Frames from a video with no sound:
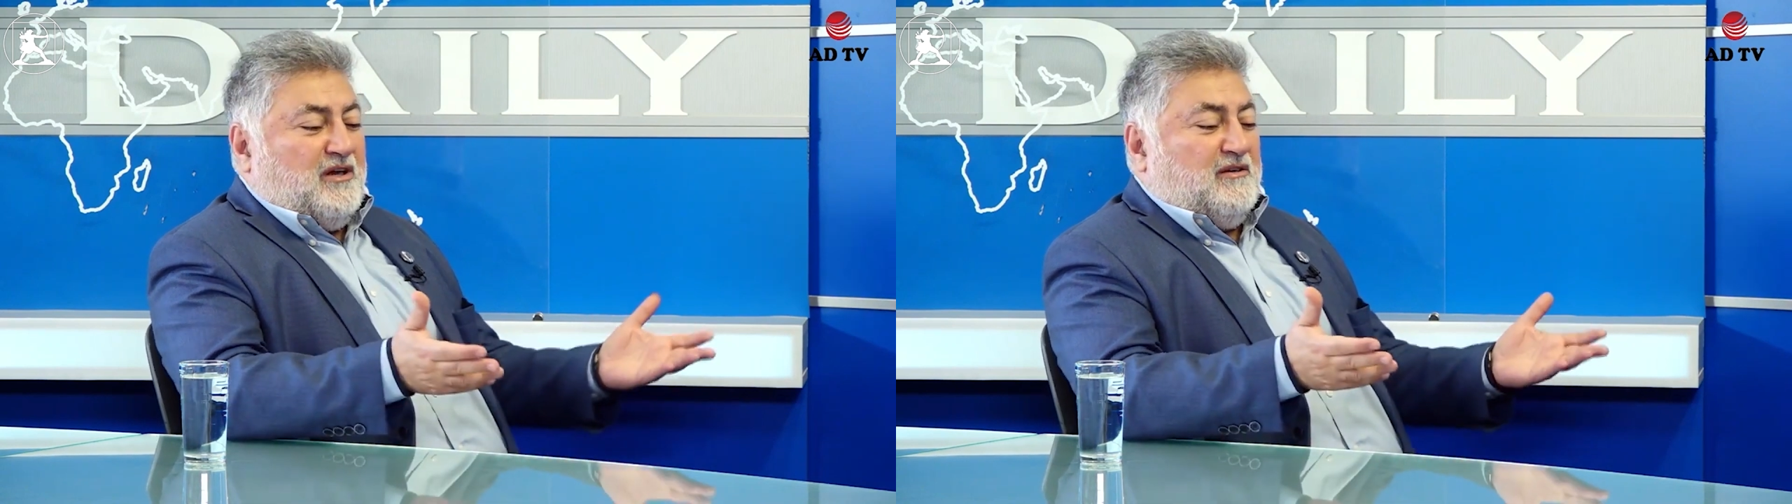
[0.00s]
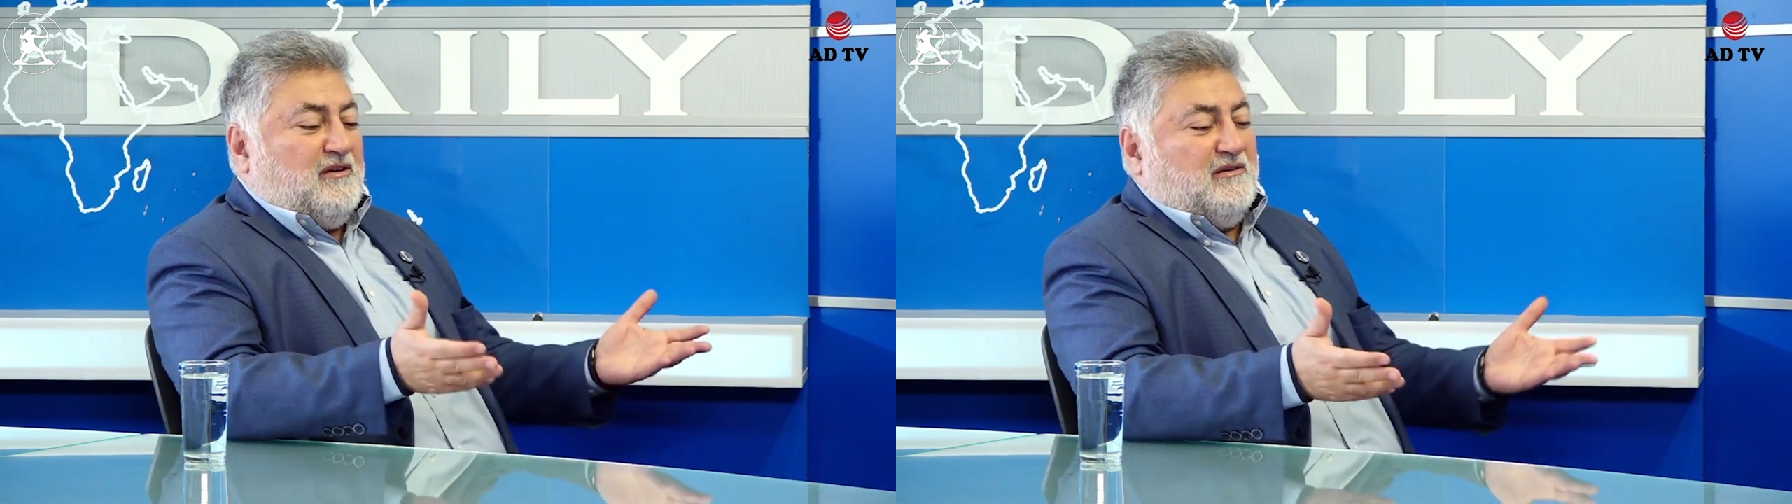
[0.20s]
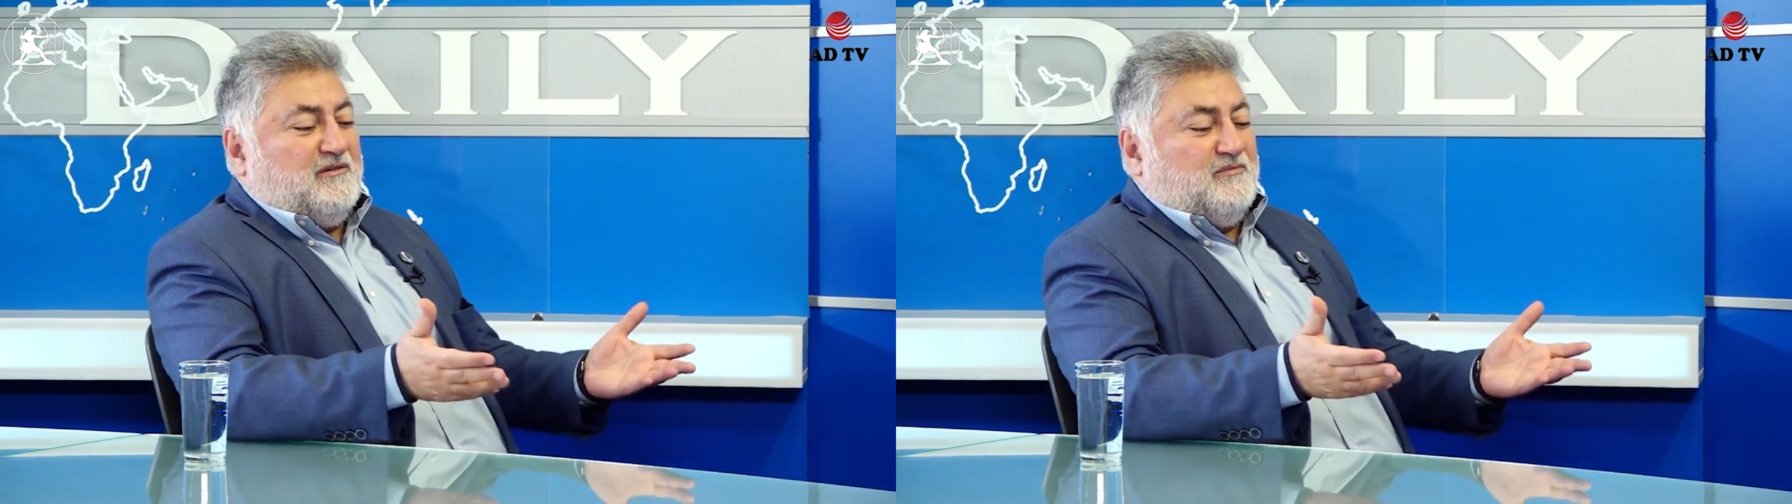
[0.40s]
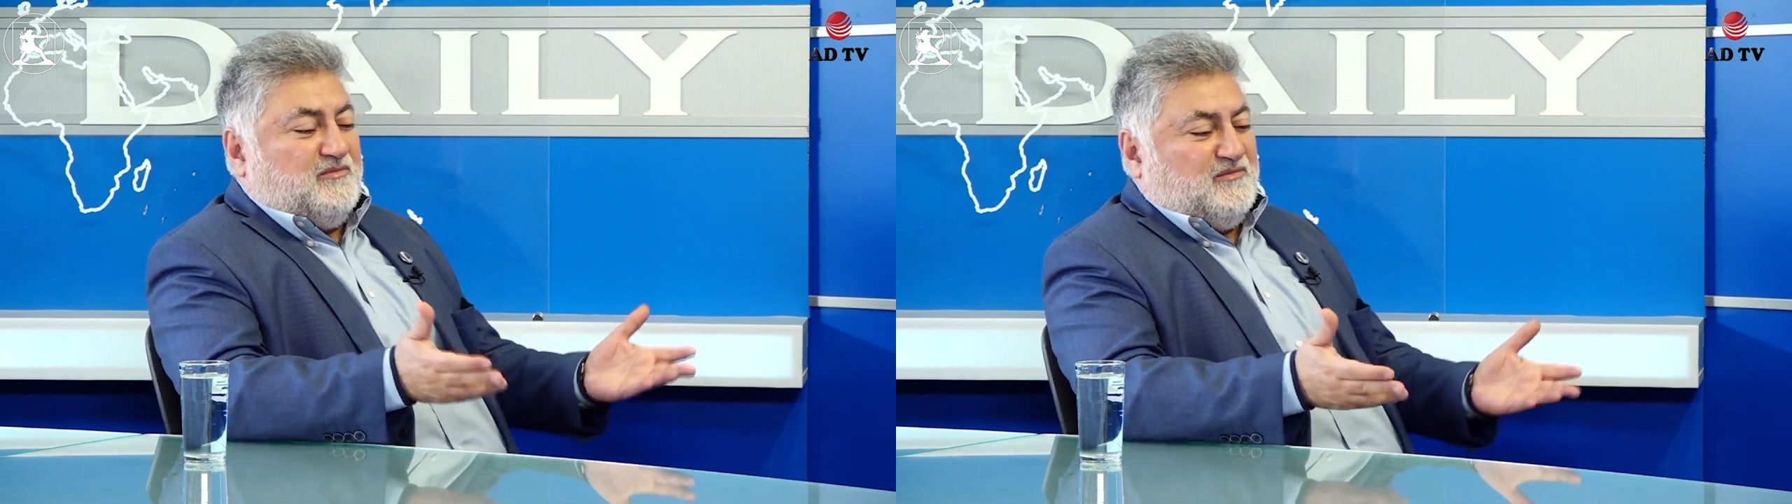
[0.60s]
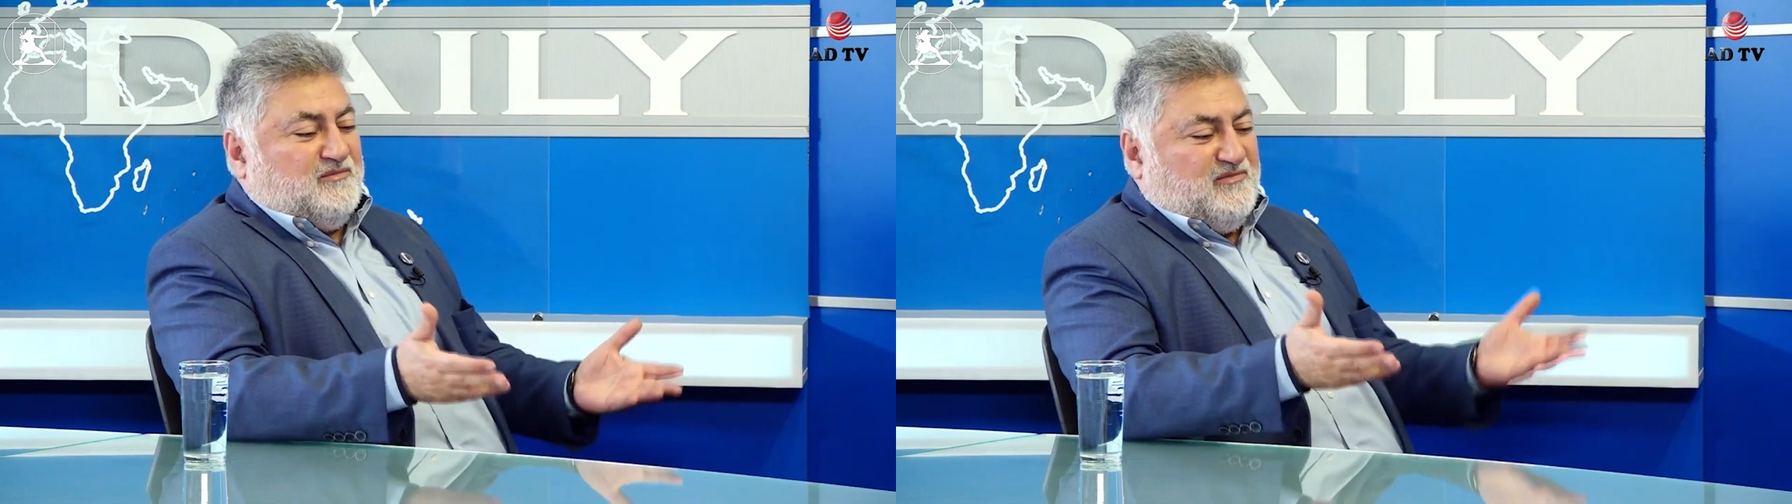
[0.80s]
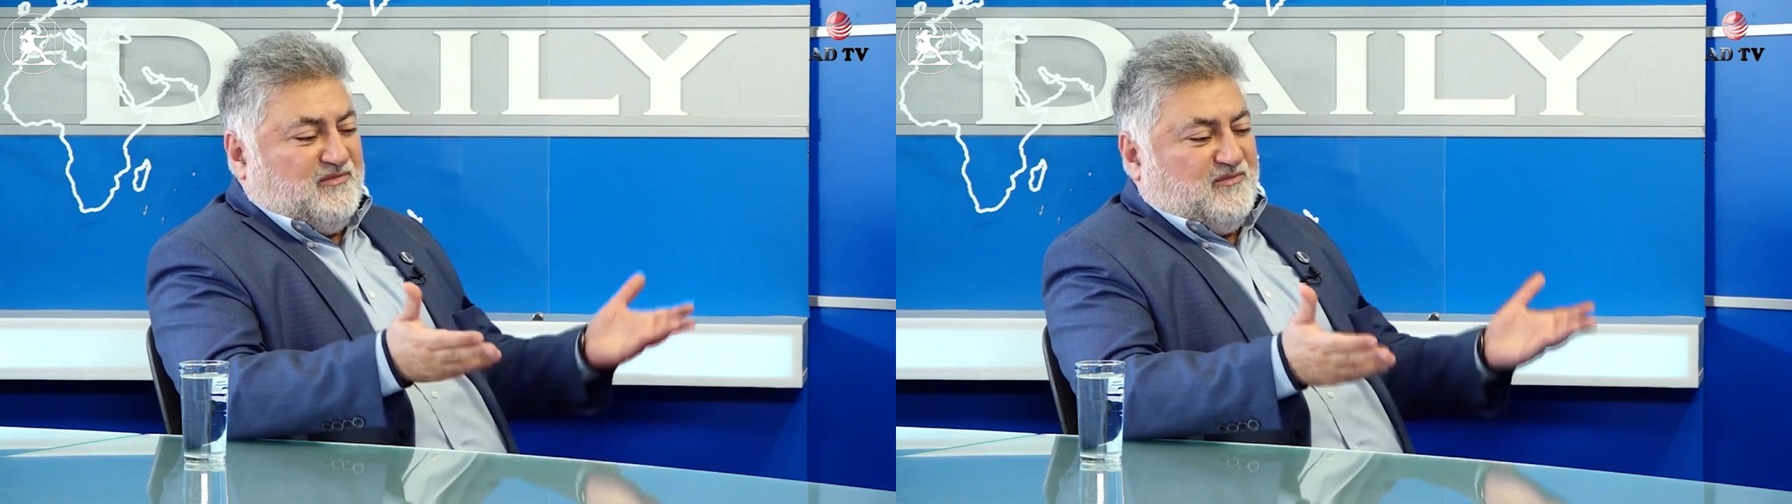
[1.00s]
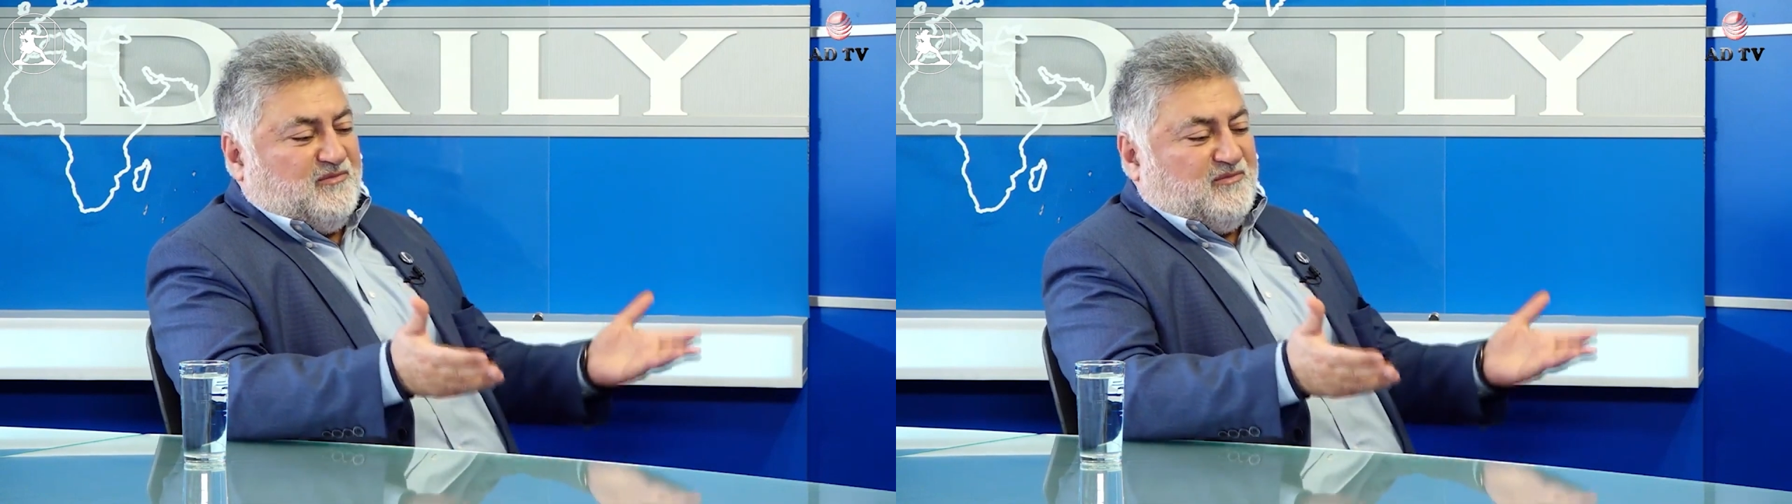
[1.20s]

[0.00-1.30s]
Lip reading: this section of Sunik